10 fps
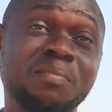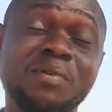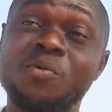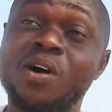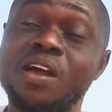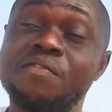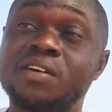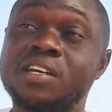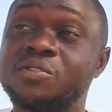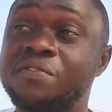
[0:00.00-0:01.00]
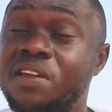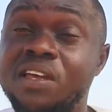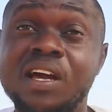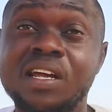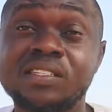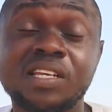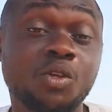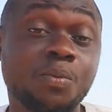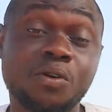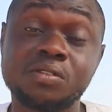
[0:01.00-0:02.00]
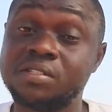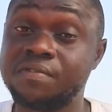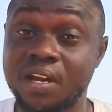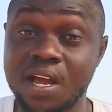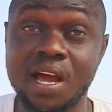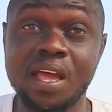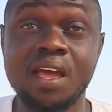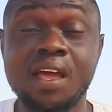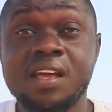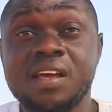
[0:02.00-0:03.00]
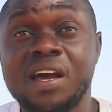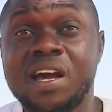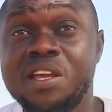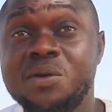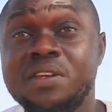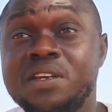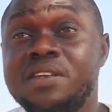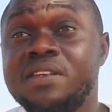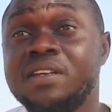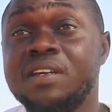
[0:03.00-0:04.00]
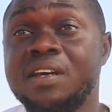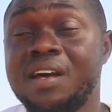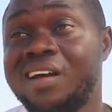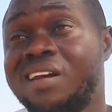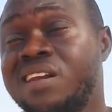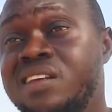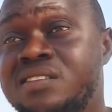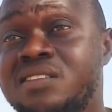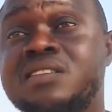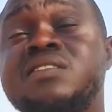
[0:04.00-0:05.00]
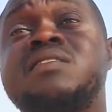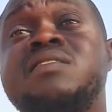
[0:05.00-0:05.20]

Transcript: Meanwhile, for that of layer, the startup cost is very high, and you need at least